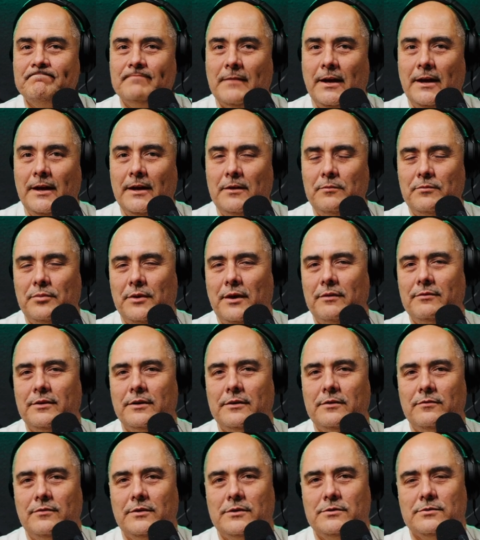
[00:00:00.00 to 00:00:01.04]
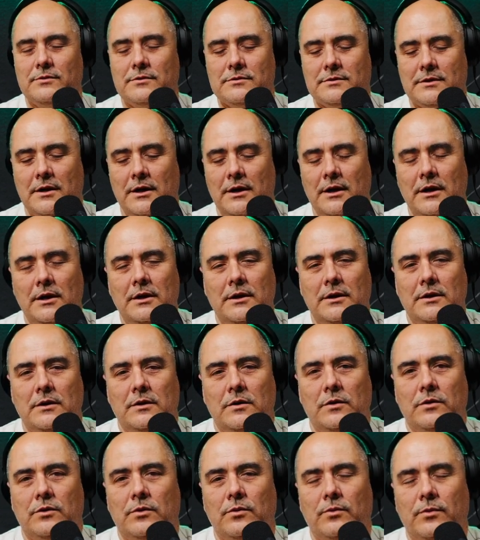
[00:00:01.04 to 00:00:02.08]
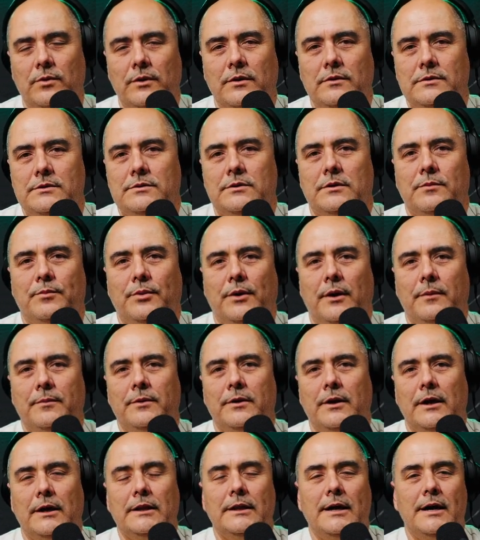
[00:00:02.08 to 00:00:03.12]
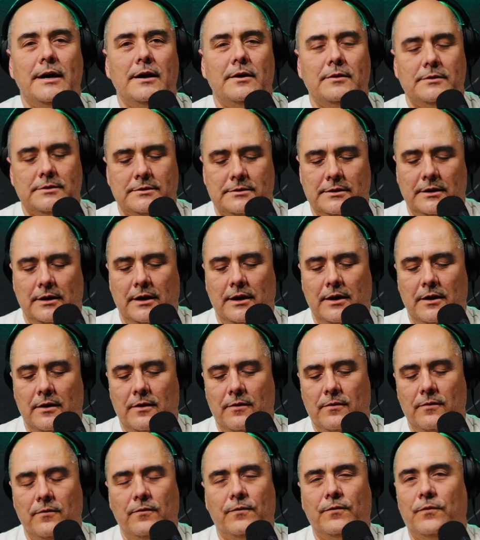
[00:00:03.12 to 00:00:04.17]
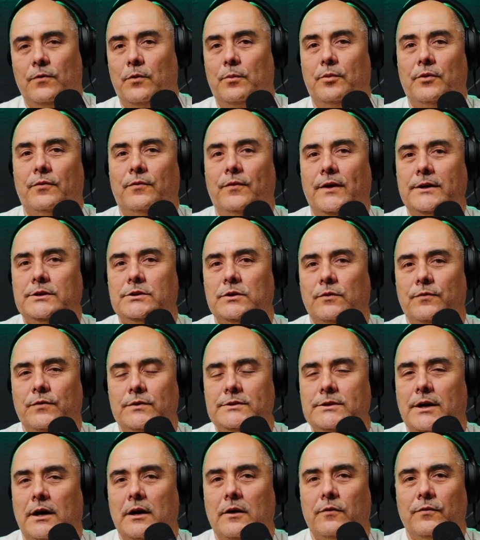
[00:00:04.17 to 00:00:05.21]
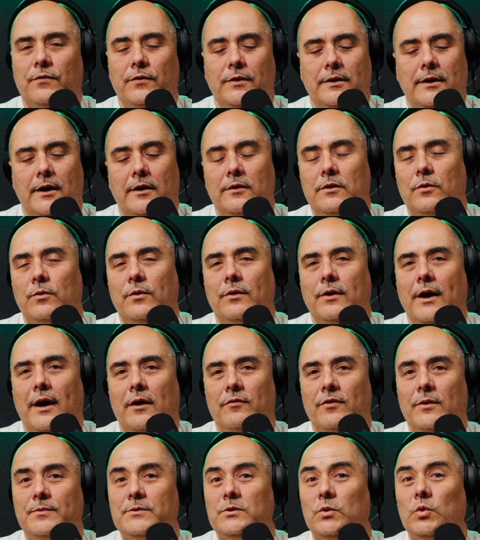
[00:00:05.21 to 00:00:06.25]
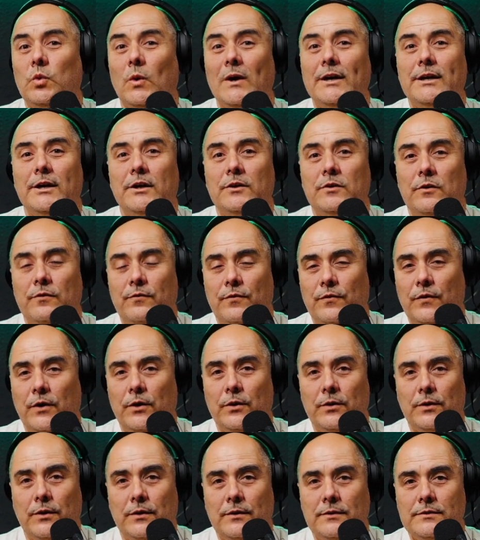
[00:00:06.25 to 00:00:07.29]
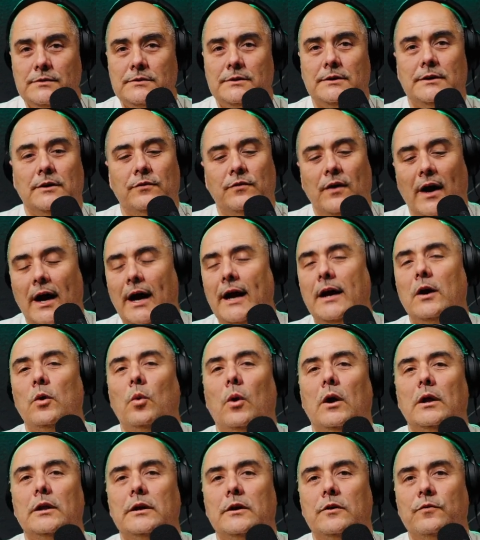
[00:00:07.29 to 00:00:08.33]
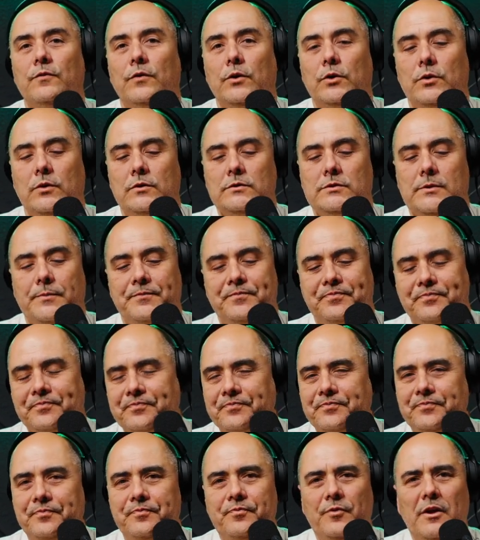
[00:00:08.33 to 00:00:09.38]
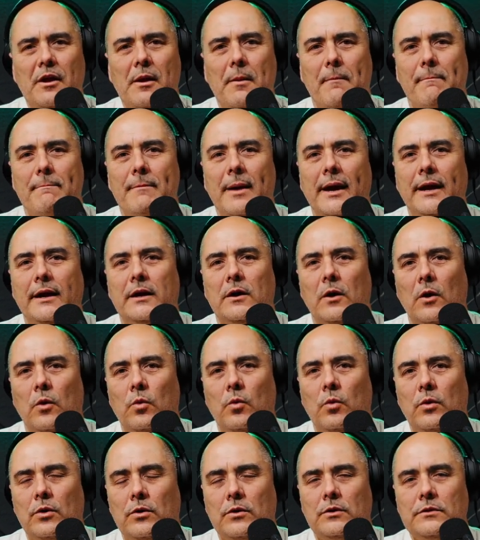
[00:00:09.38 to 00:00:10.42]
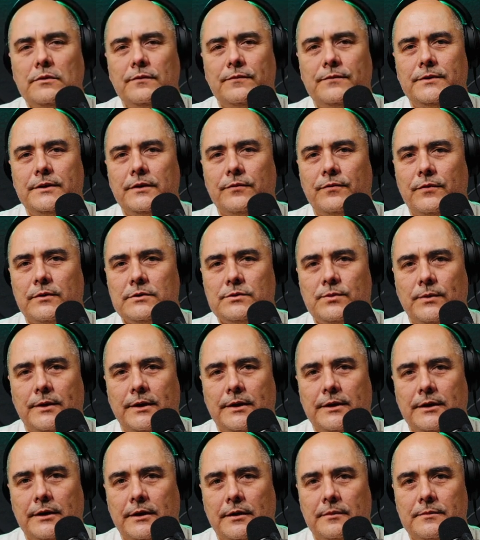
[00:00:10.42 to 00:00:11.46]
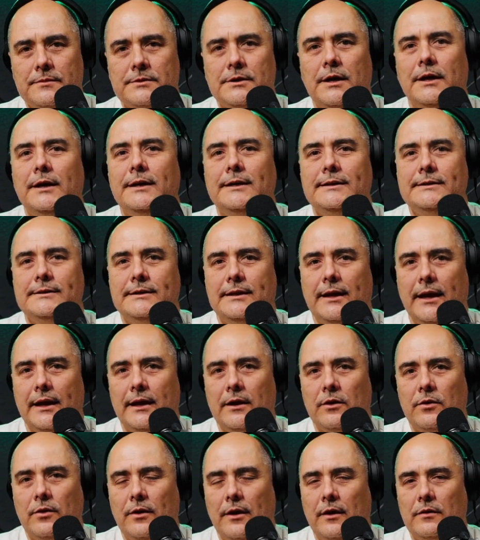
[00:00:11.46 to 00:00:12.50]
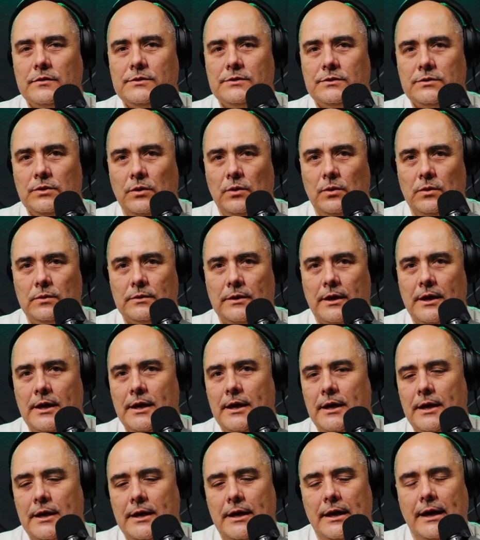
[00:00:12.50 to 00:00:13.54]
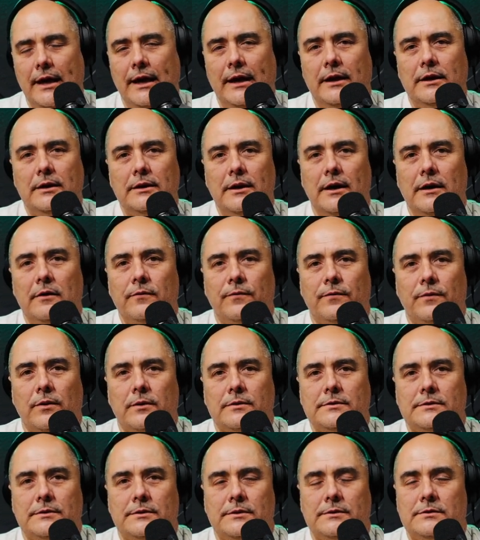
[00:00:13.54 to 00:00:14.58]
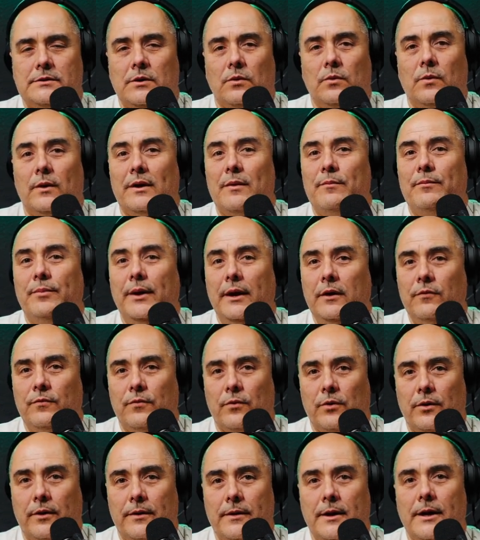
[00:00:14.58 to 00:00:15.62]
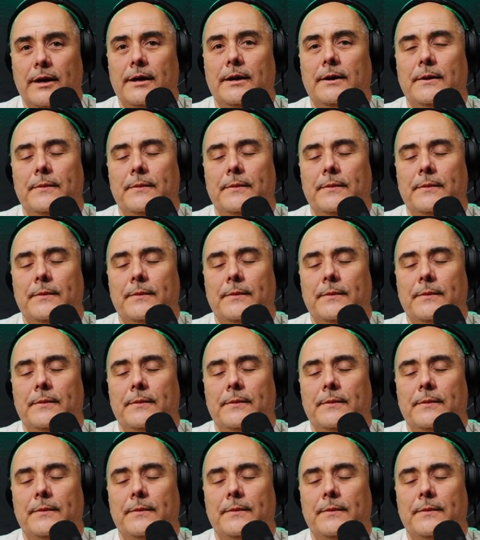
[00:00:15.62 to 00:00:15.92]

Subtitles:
and private individuals. The realtor department allows for professional photography. Now that we have up to 100 photos of high quality photos, make a world of difference when it comes to getting your house sold. And a lot of folks just don't want to pay for it,